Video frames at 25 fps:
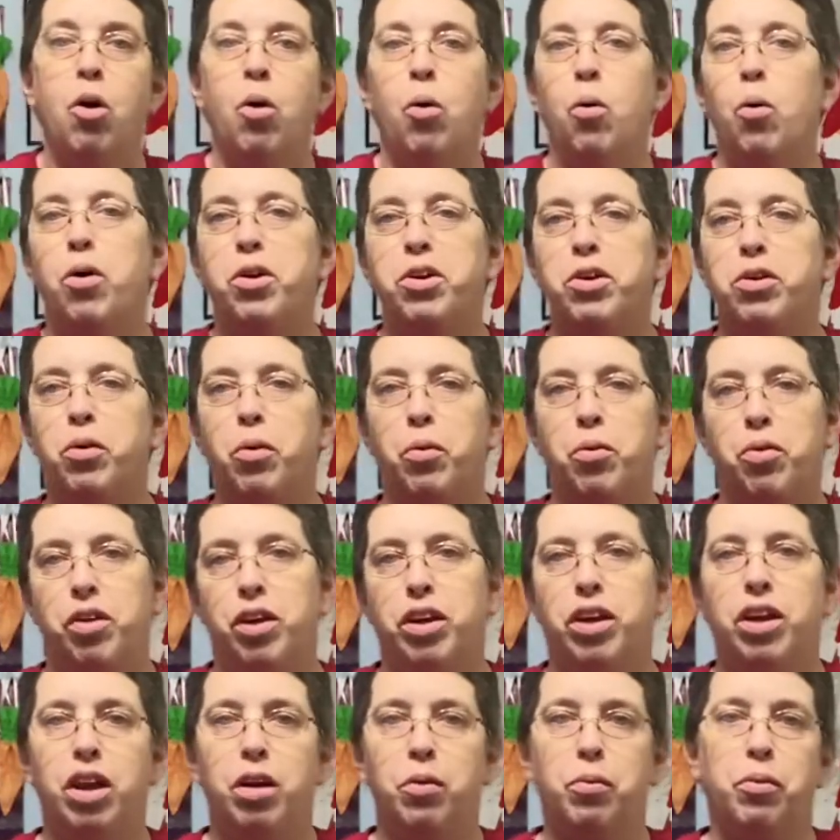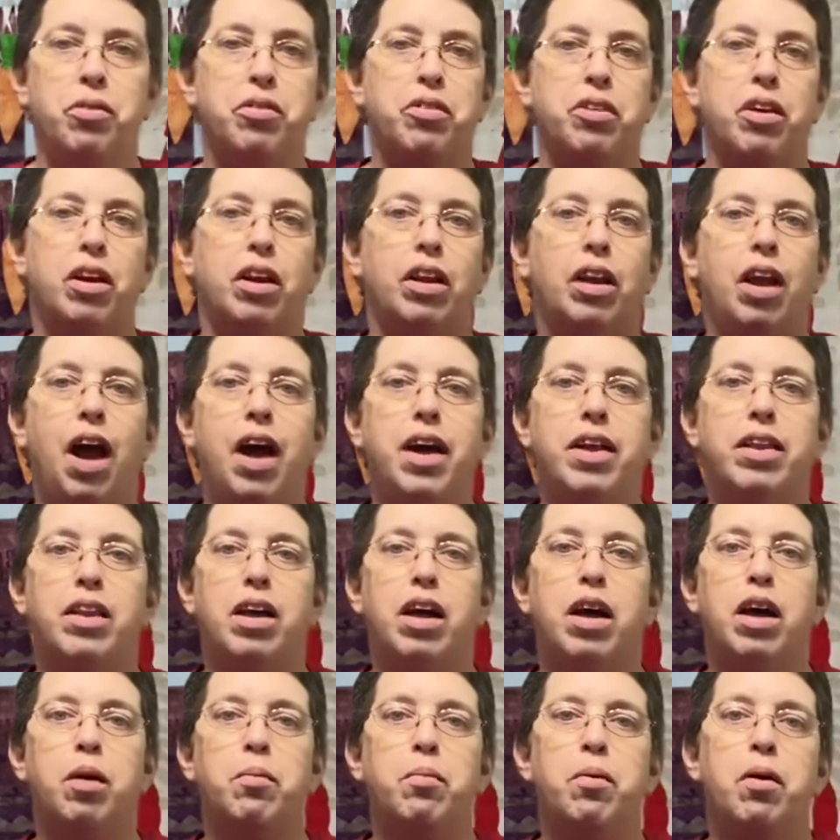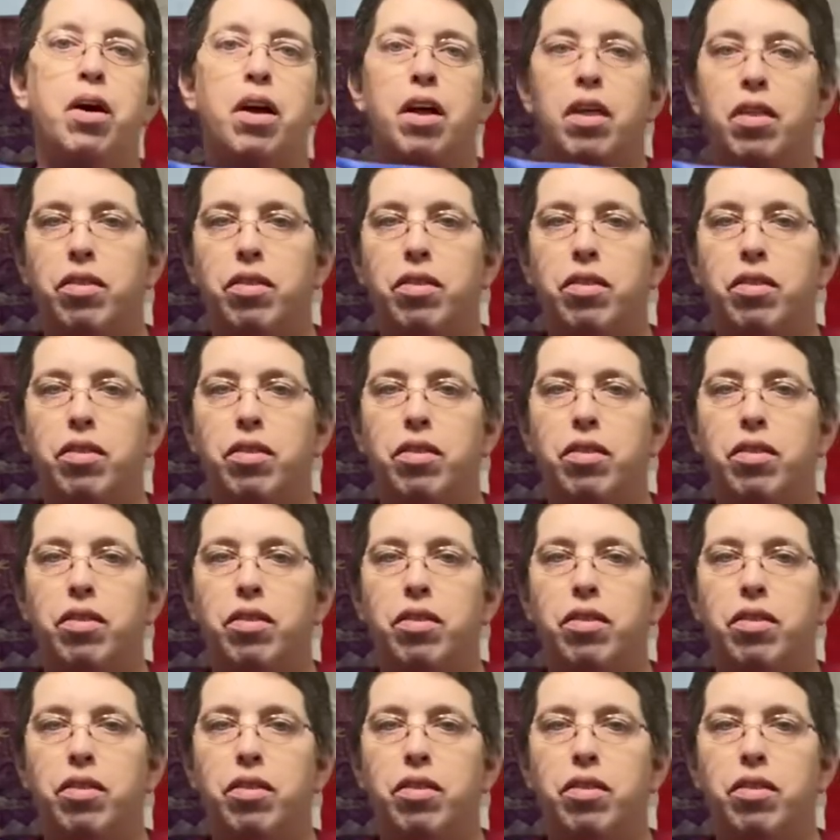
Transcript: or you don't think anyone's gonna like them,